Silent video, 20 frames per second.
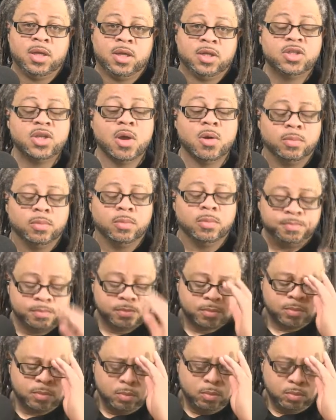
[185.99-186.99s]
So
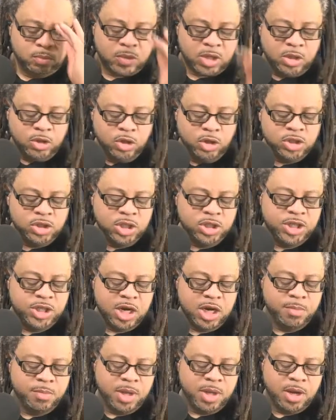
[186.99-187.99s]
there's a
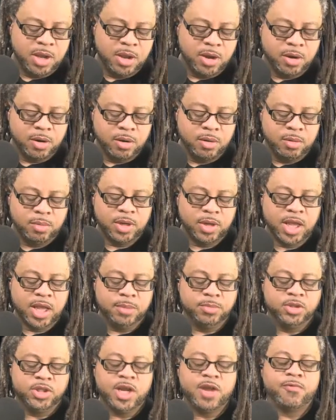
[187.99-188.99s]
gentleman here
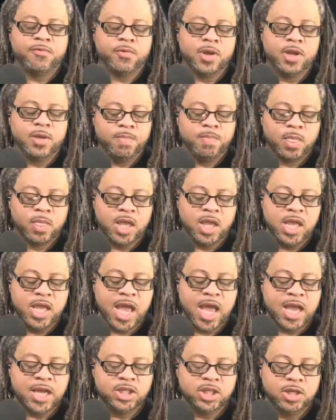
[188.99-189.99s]
named Jeffrey. He
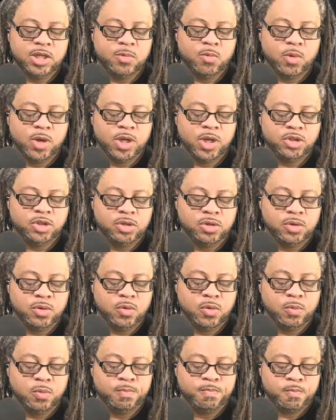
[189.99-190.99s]
actually went
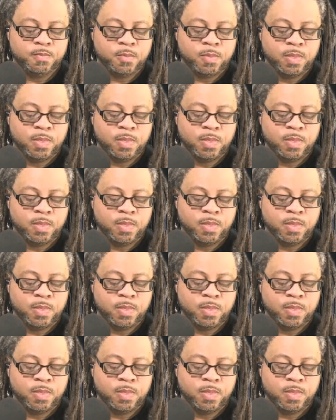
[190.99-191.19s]
to